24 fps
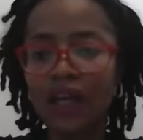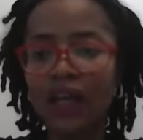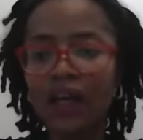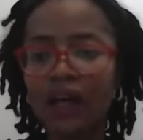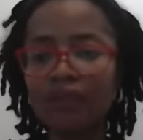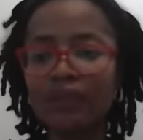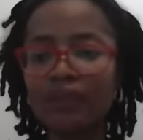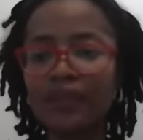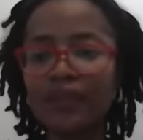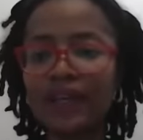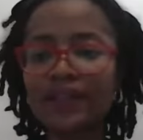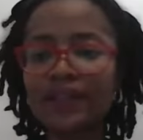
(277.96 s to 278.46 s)

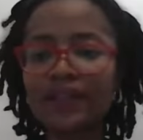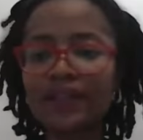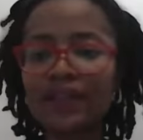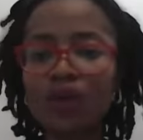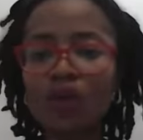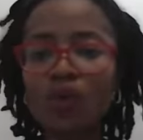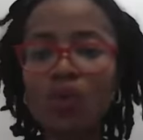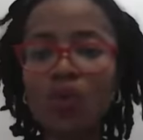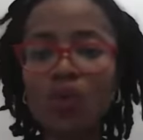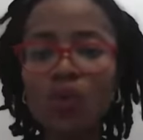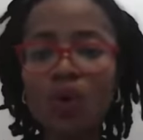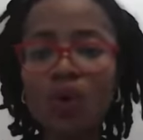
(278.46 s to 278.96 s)
um, there's a
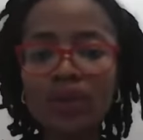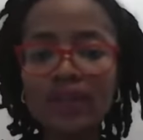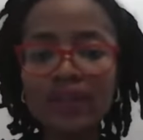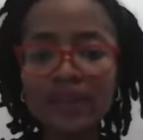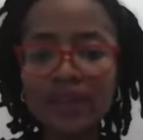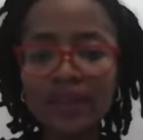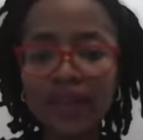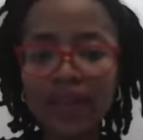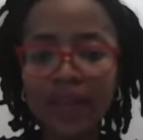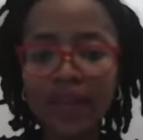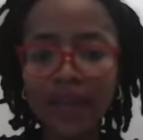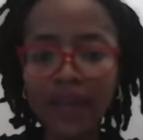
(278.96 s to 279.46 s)
quote
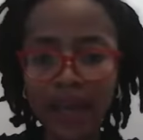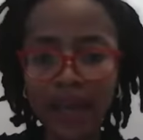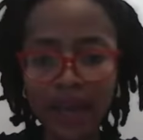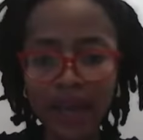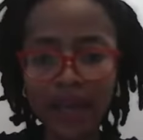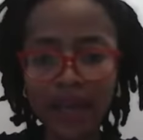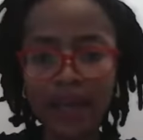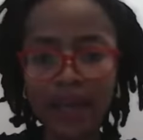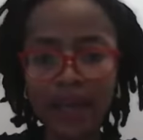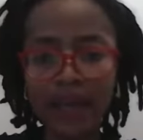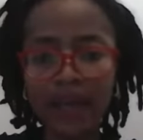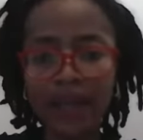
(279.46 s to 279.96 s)

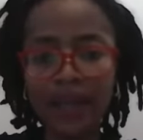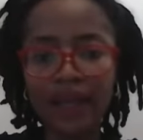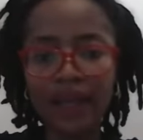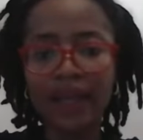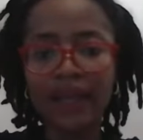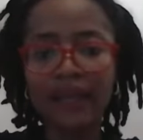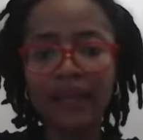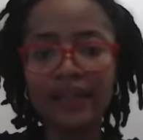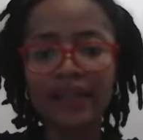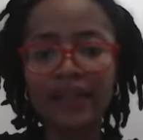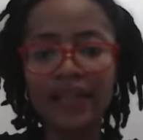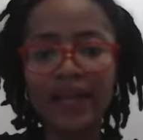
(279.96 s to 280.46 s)
here
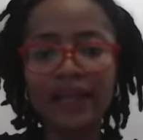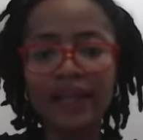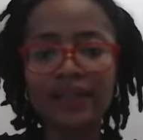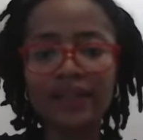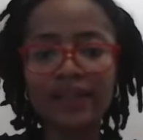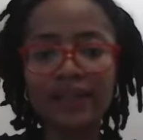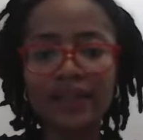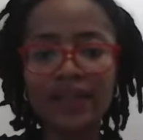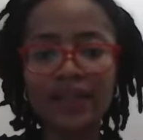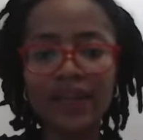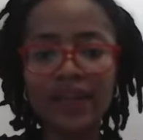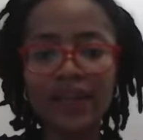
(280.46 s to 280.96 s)
that
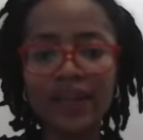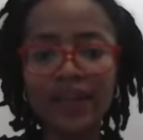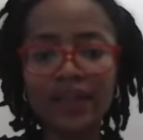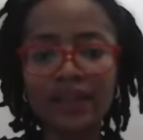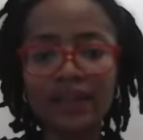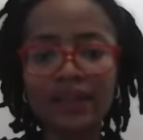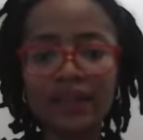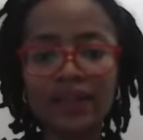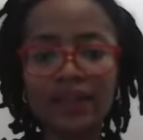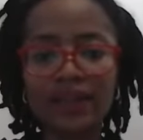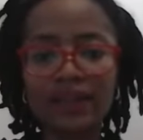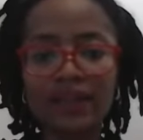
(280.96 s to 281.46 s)

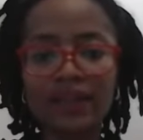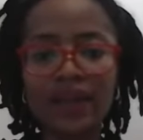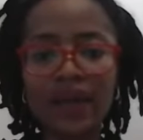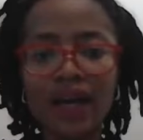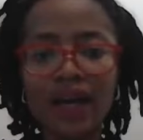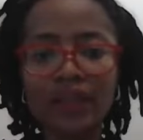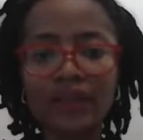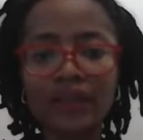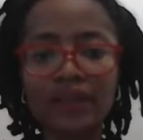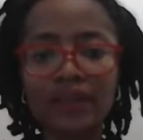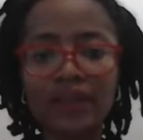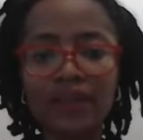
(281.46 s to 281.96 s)
says
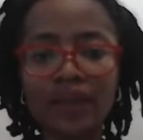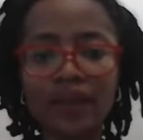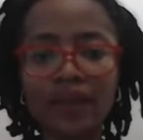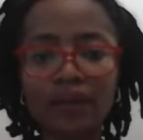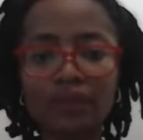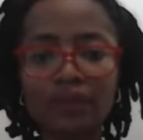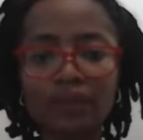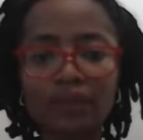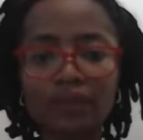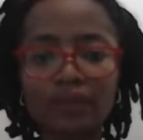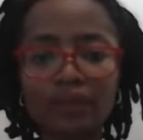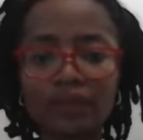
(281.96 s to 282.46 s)
that
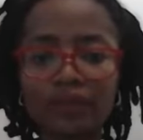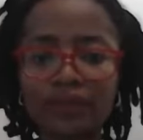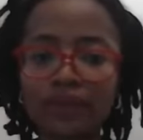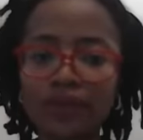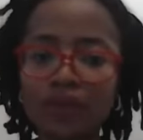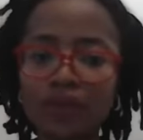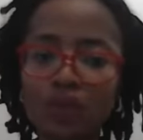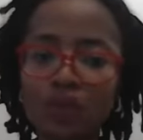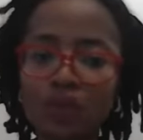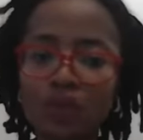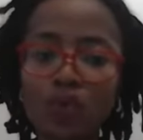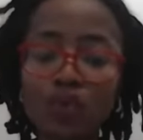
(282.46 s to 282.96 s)
um,
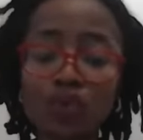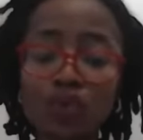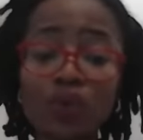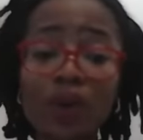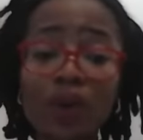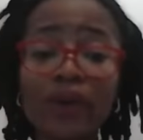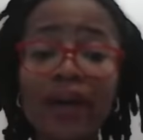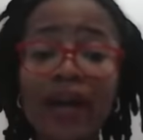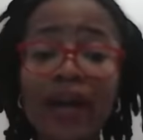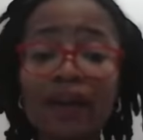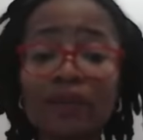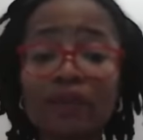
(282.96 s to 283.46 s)
the quote
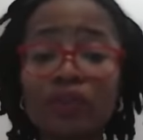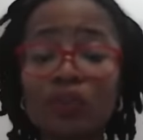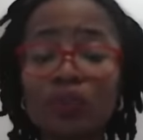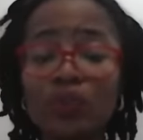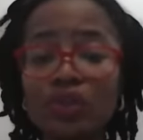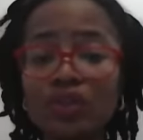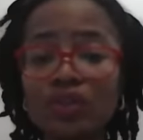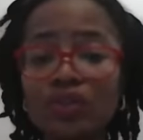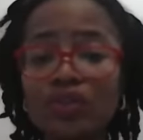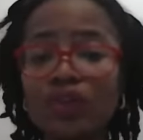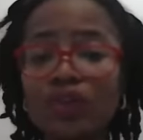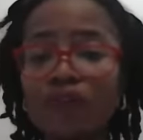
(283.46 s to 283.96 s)
where we have the
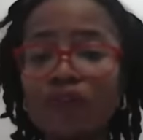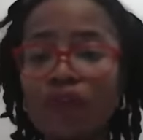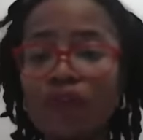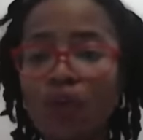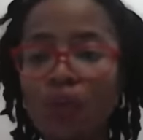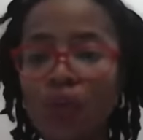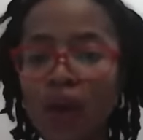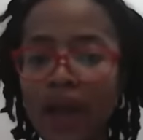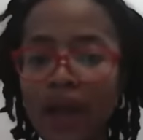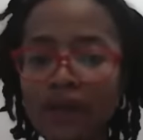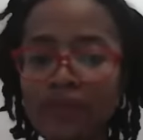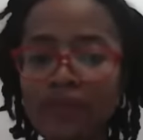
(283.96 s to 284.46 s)
wisdom
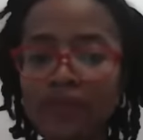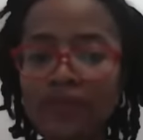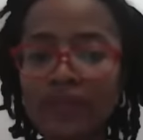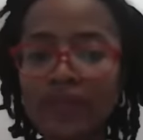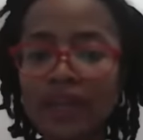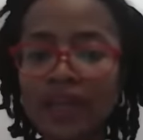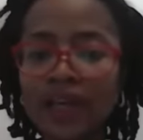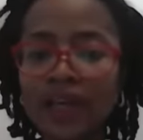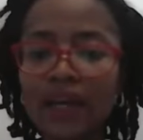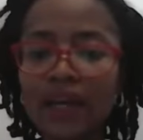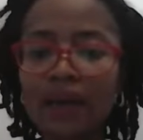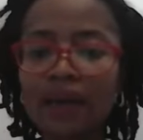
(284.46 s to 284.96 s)
for
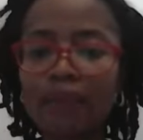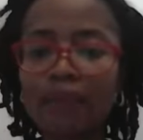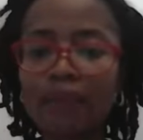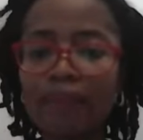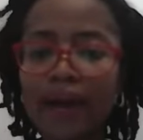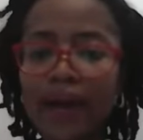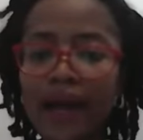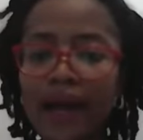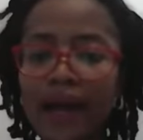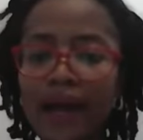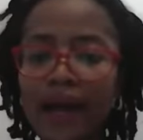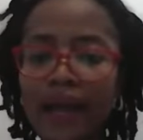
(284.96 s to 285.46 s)
wives
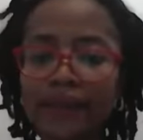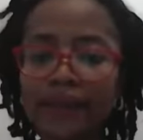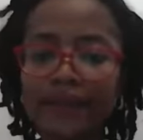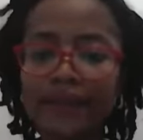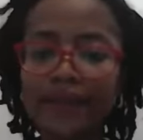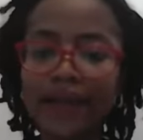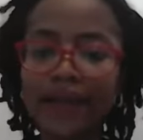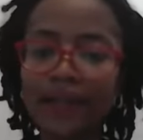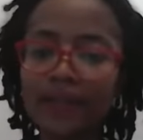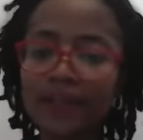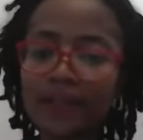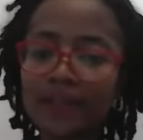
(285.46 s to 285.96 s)
by
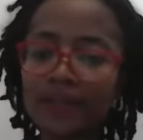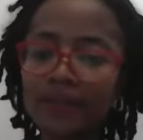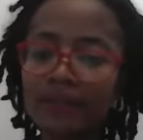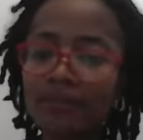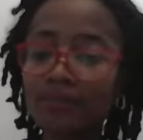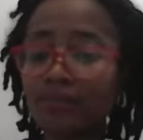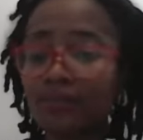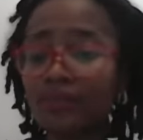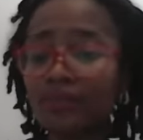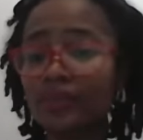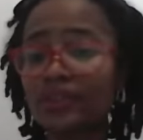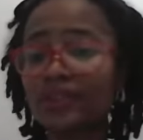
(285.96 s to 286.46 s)

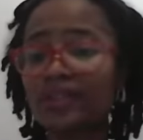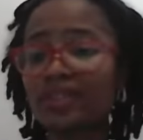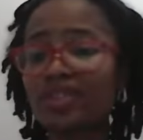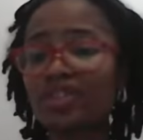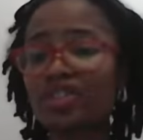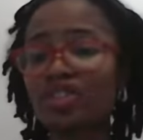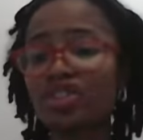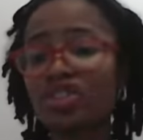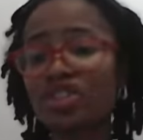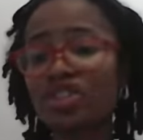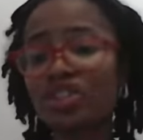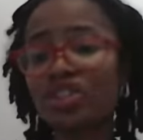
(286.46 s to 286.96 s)
Darlene
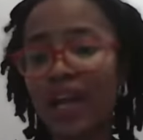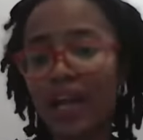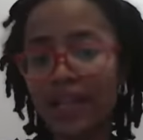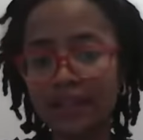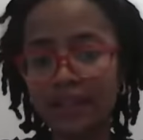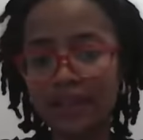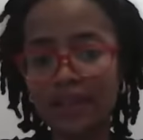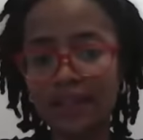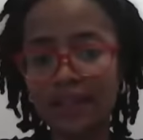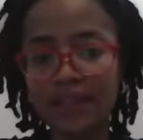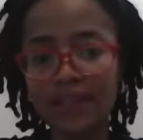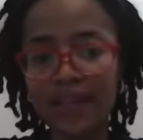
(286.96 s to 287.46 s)

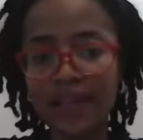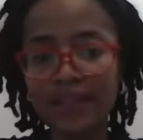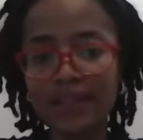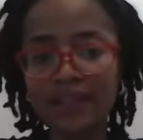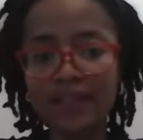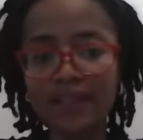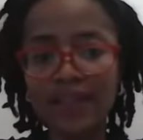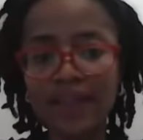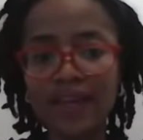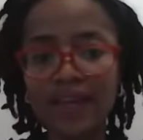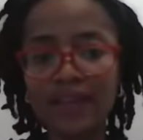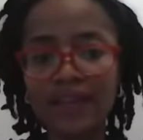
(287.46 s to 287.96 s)
Schacht that
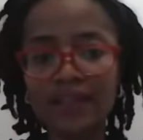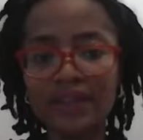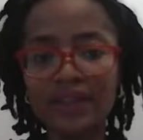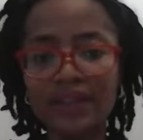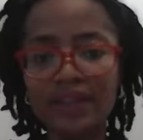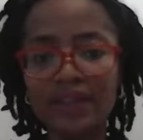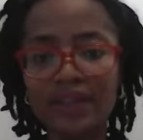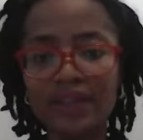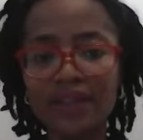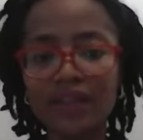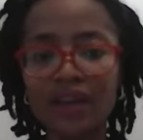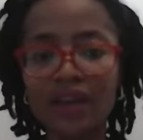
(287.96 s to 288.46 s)

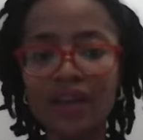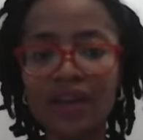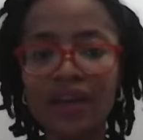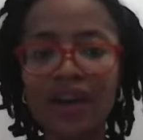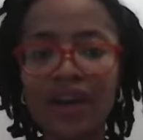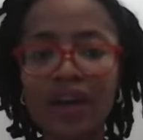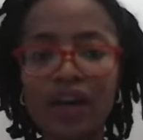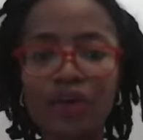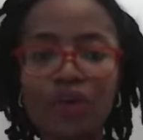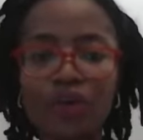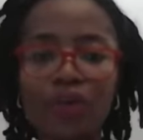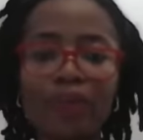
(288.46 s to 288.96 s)
says,
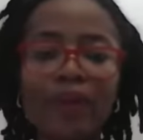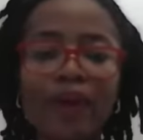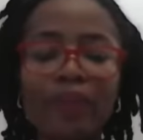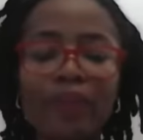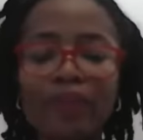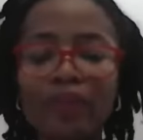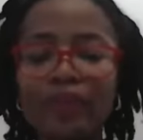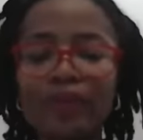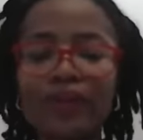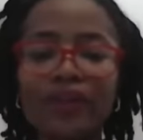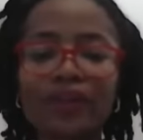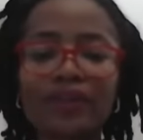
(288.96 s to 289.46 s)
I hope I
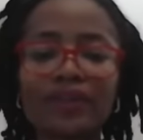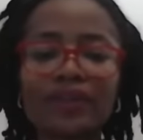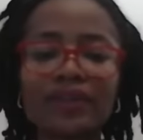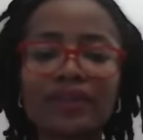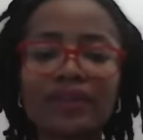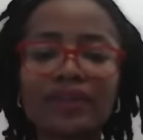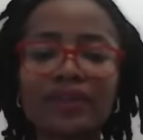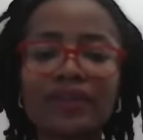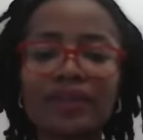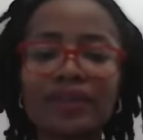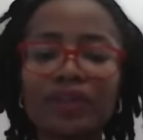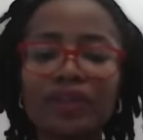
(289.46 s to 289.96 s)

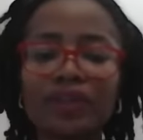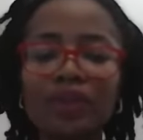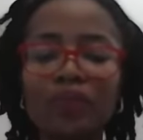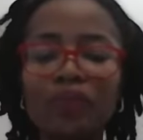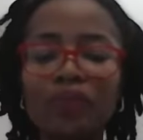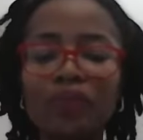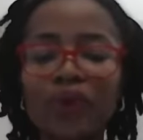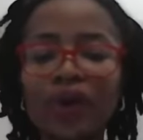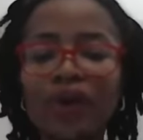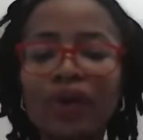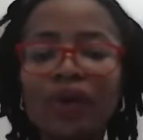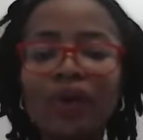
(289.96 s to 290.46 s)
pronounced the
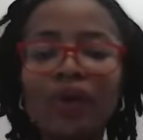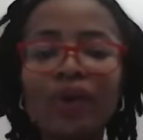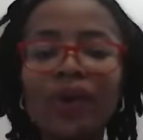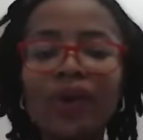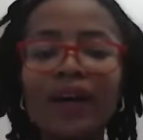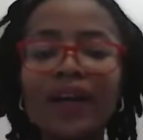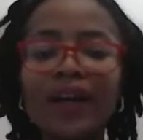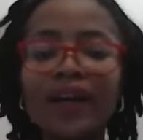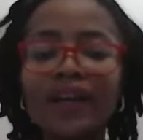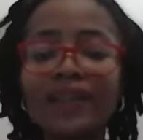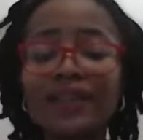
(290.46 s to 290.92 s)
name well.